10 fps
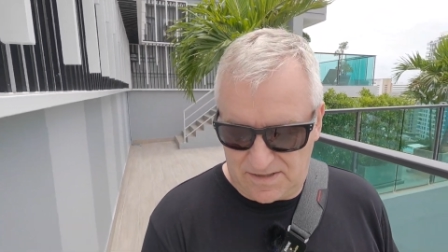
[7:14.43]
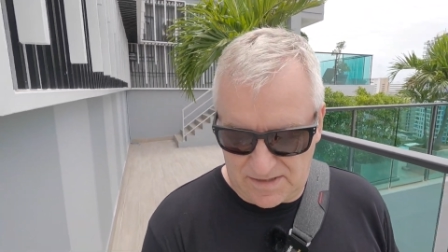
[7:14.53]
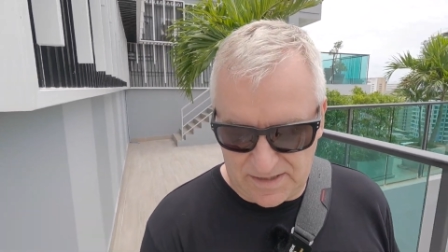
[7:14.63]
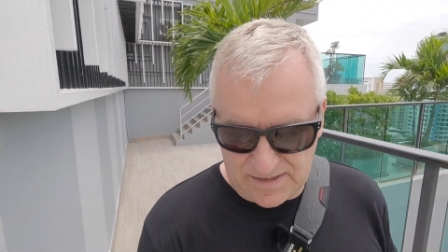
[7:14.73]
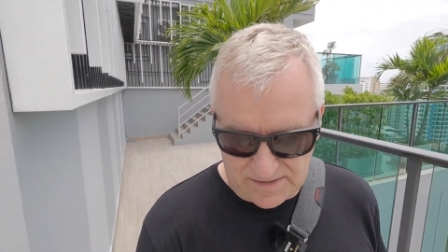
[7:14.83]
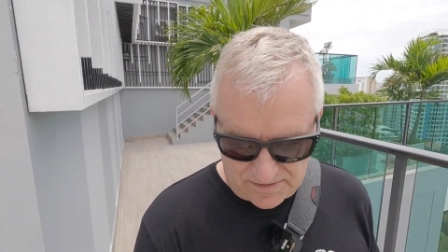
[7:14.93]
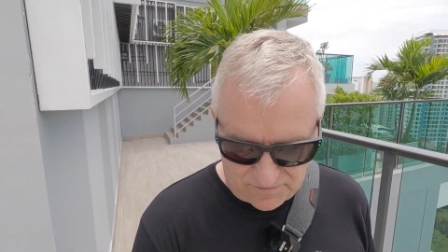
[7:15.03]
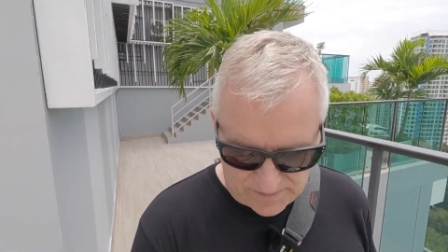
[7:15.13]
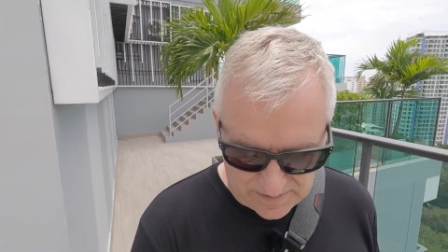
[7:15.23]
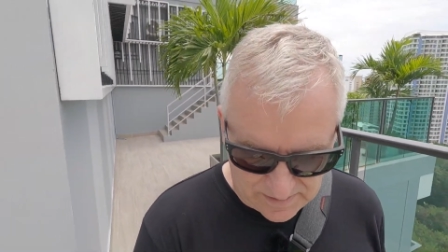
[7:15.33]
I can
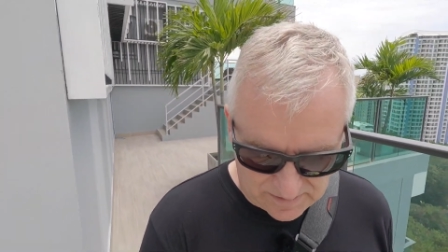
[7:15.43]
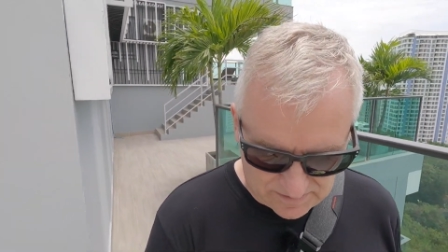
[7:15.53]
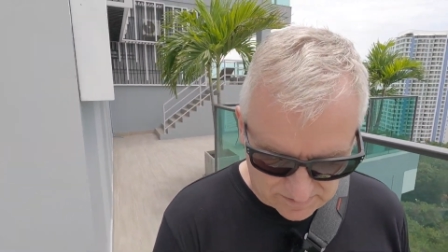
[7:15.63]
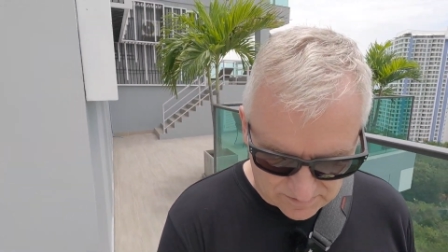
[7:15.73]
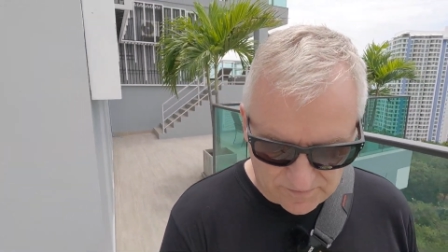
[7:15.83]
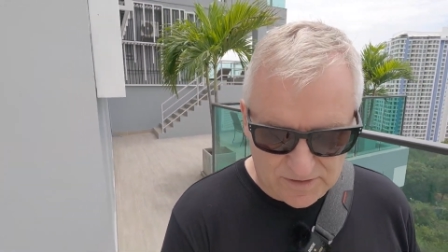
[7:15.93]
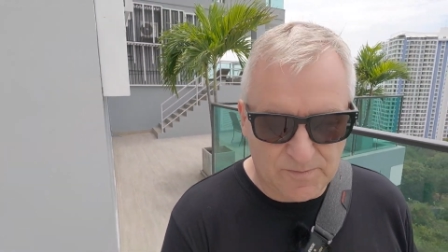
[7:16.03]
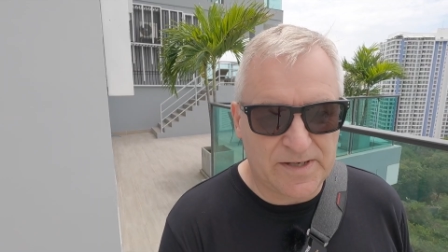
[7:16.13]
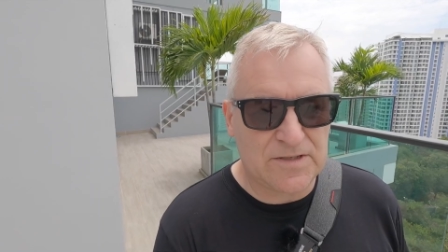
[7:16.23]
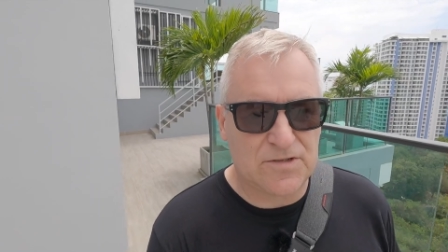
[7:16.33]
really
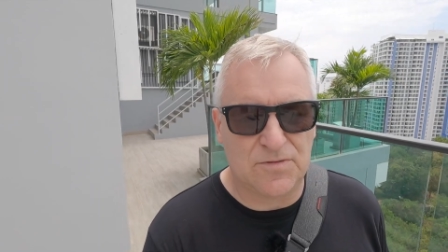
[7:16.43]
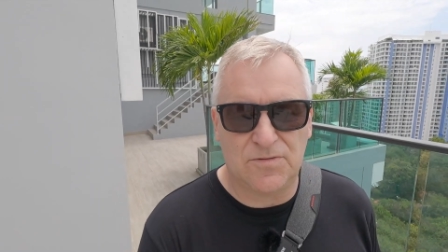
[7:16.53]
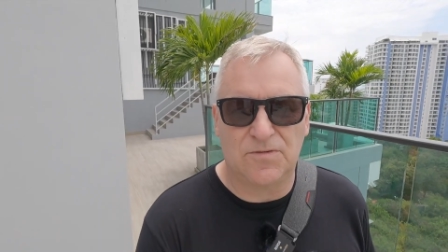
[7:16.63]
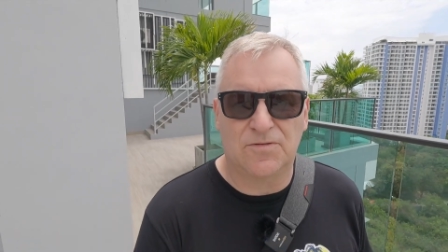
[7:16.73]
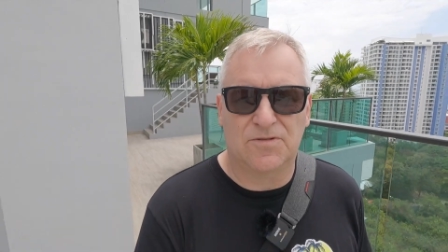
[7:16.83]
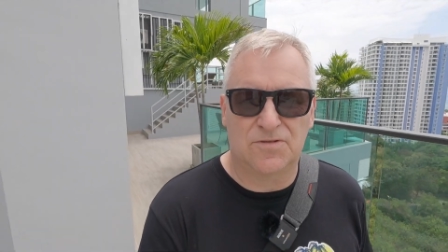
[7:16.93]
recommend to